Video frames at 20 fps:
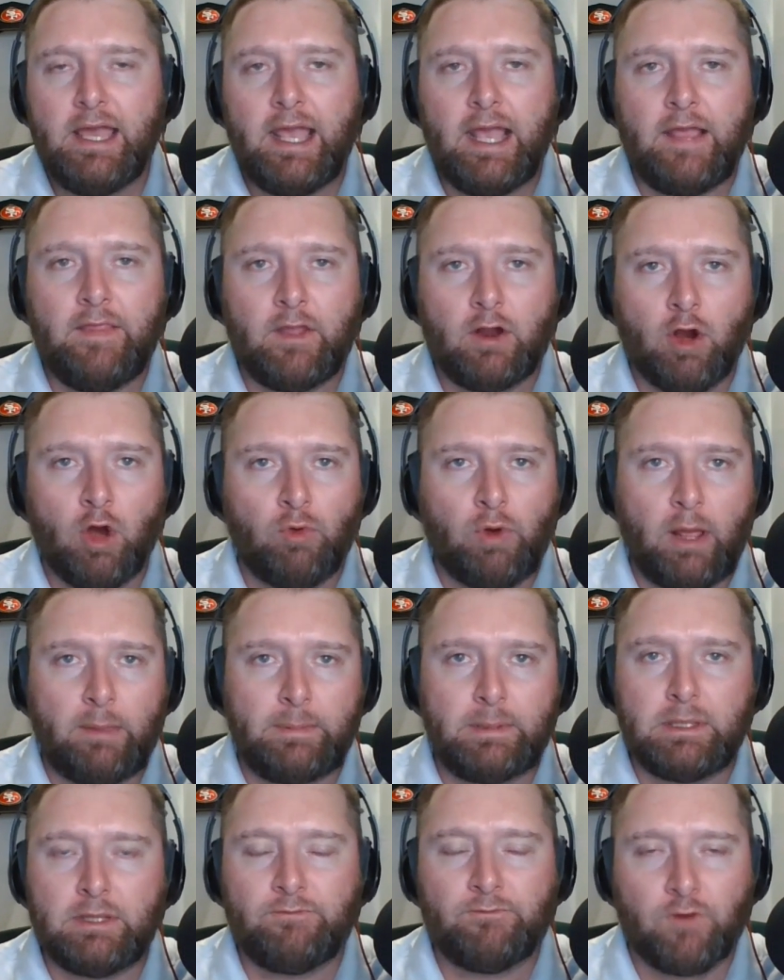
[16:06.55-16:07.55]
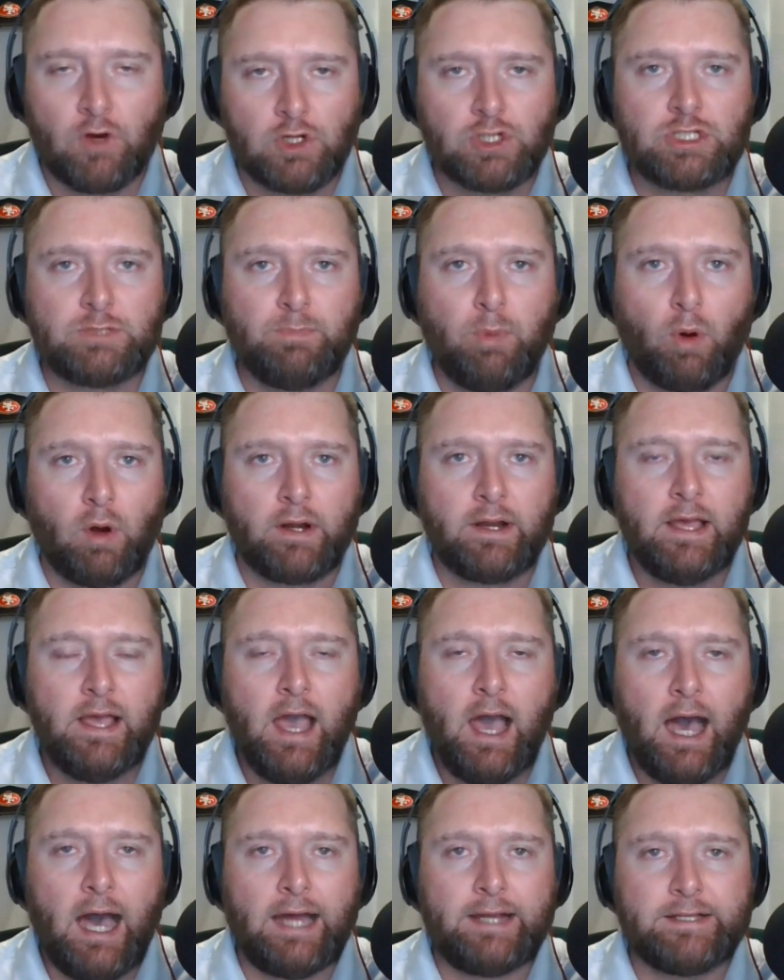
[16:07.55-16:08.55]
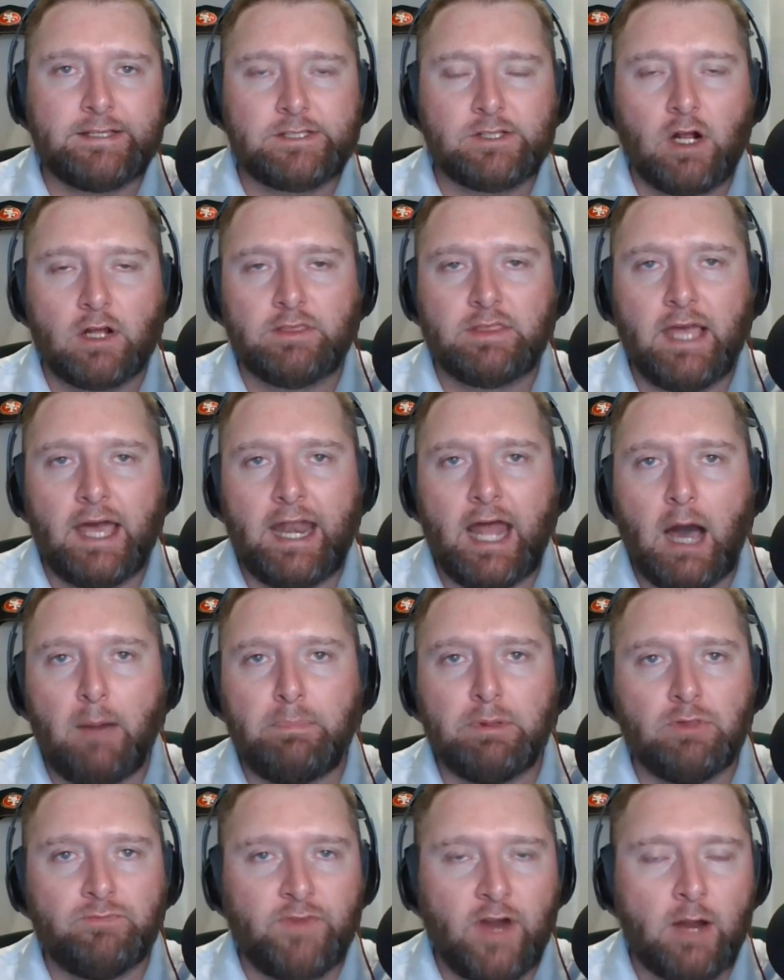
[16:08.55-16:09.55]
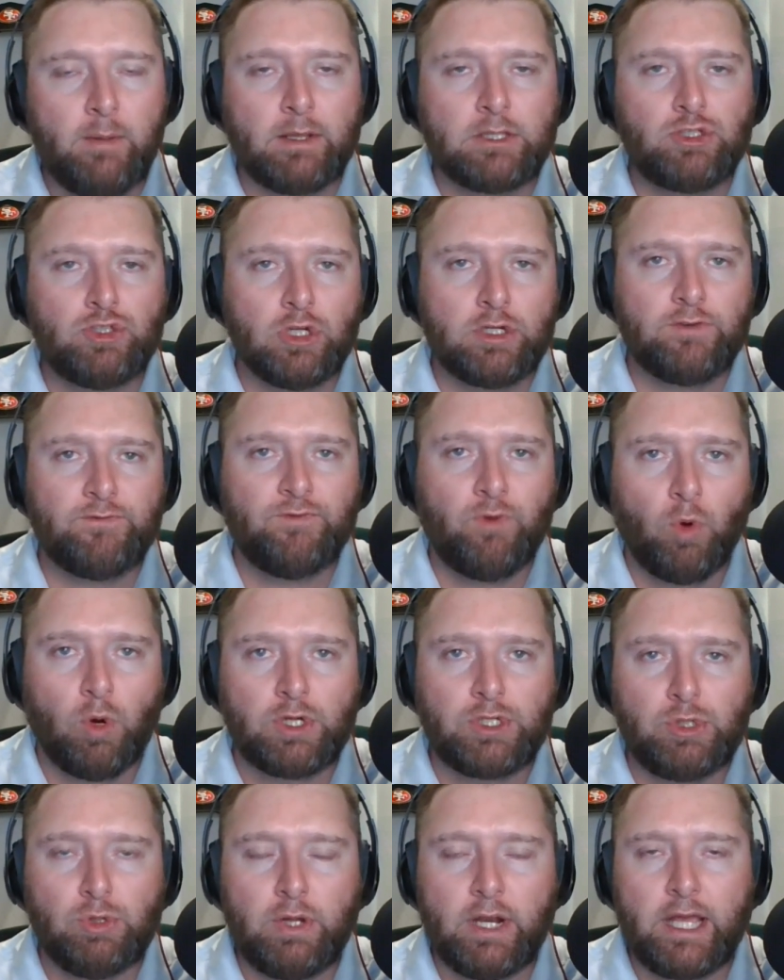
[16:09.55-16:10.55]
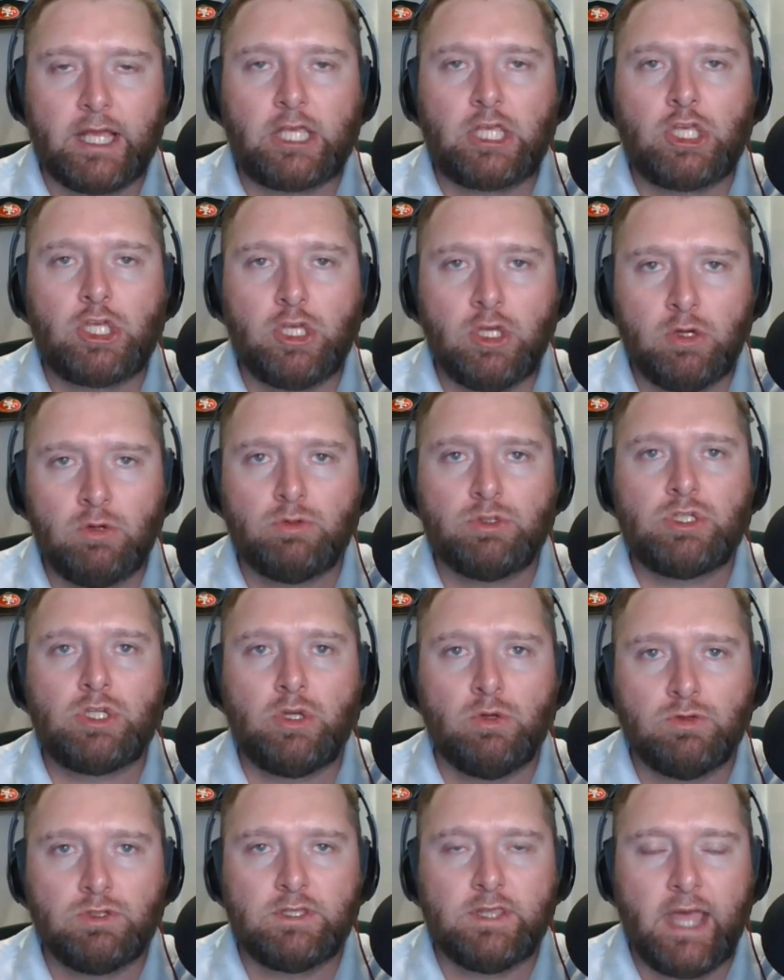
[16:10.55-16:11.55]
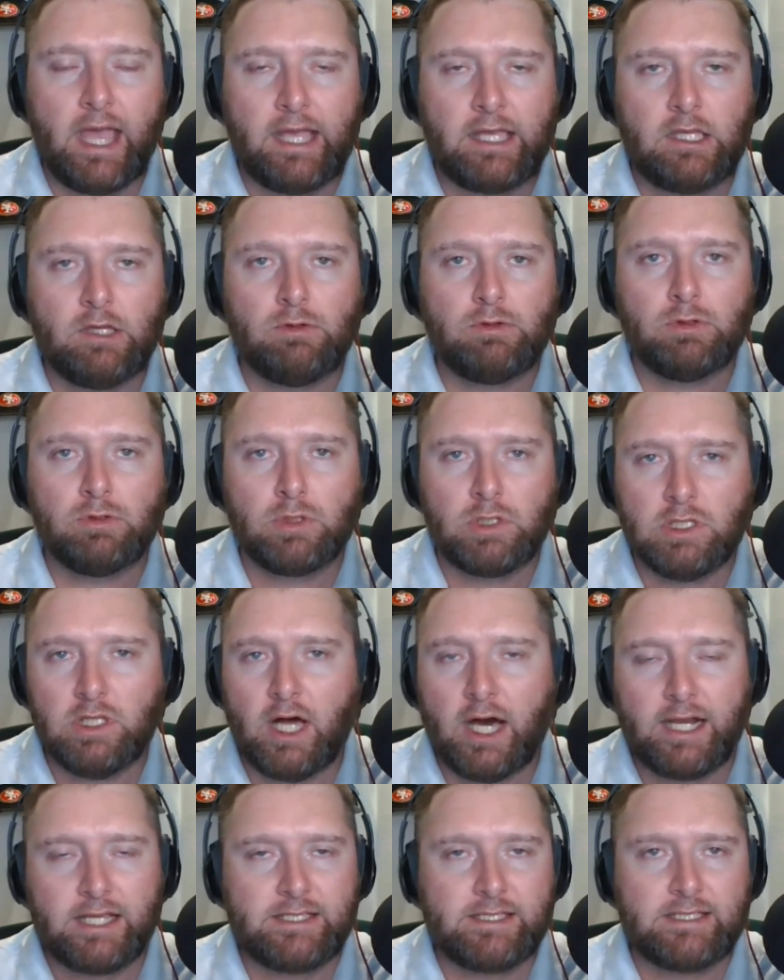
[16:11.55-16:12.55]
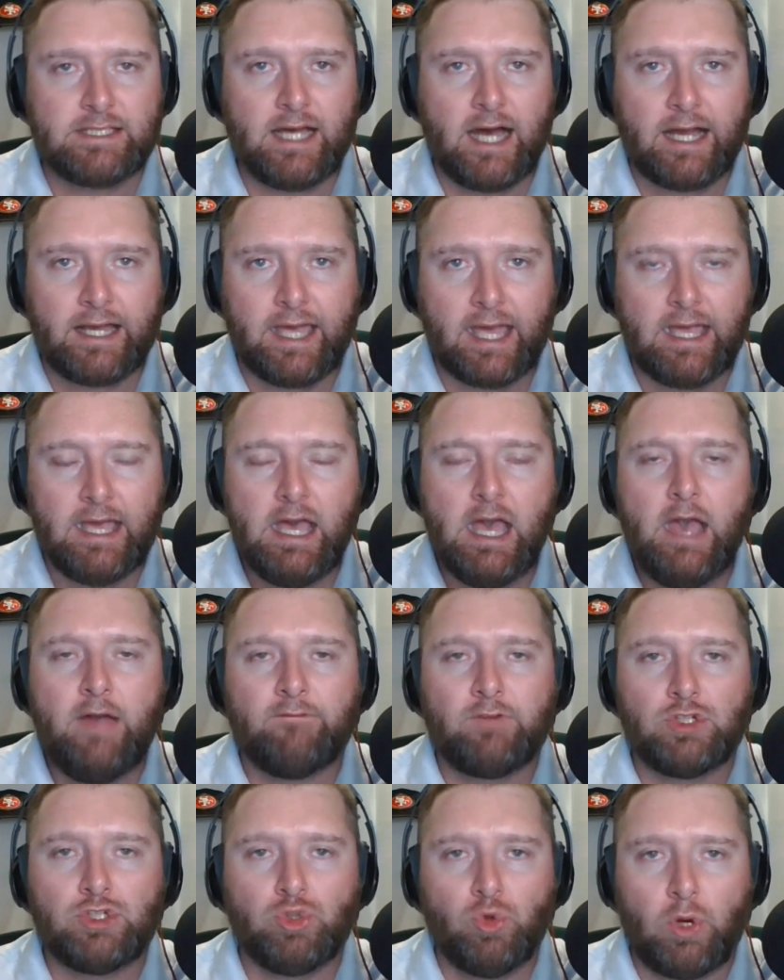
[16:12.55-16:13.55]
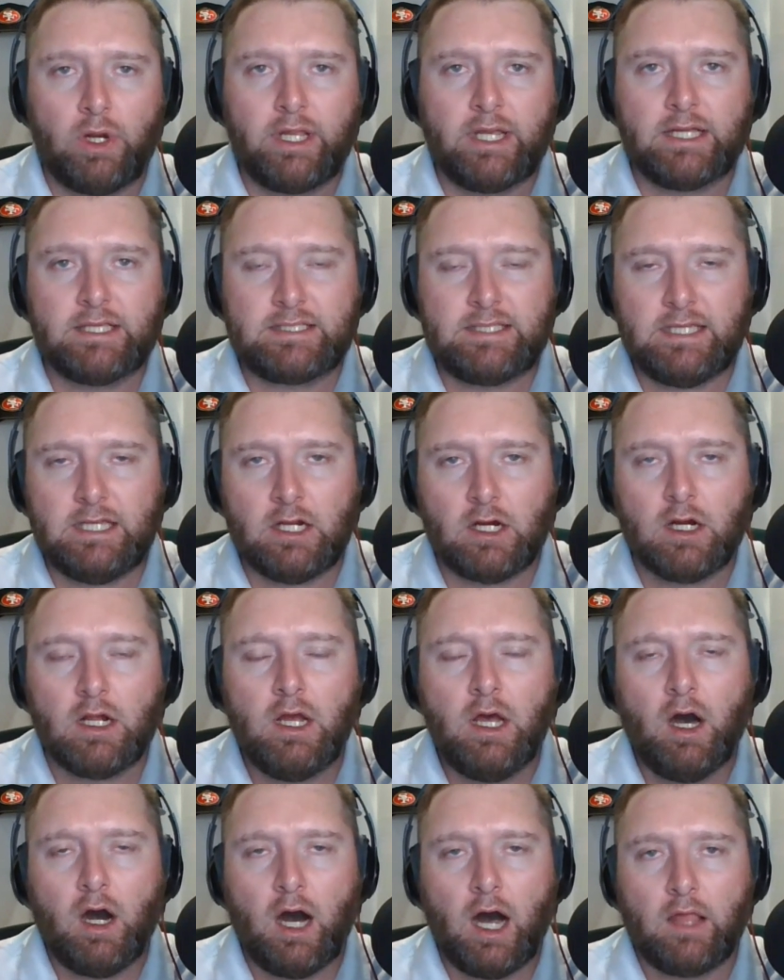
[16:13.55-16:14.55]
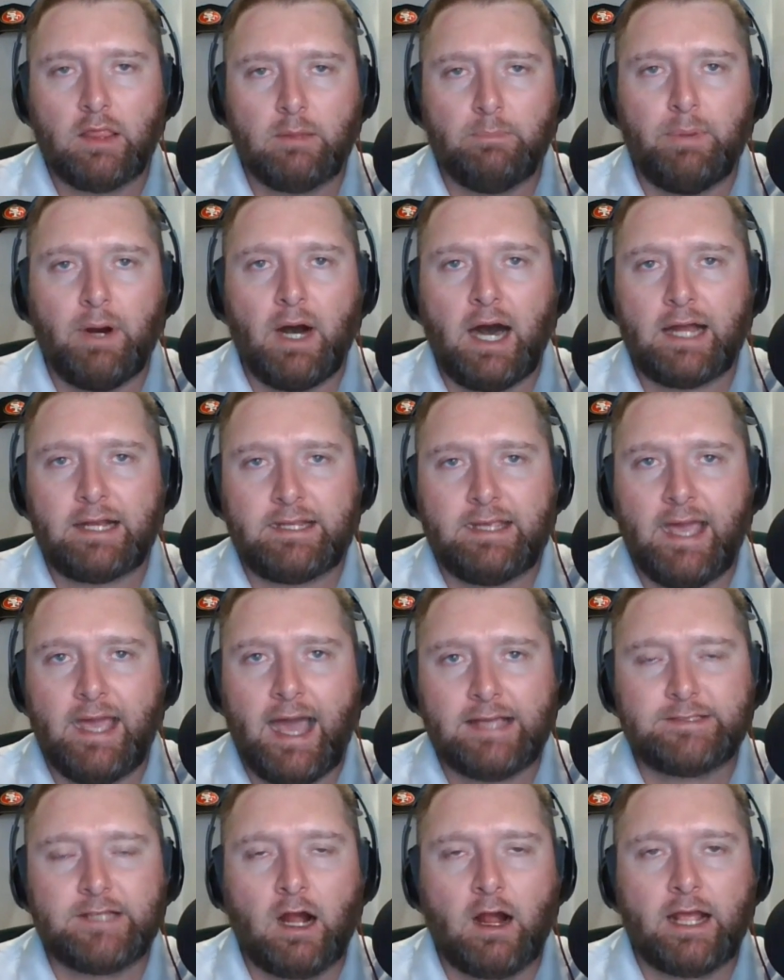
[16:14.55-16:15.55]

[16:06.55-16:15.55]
in their own right we're the first sport uh, to start that out but very much looking forward to it and a huge huge thank you to kalani sitake for joining us here on the podcast.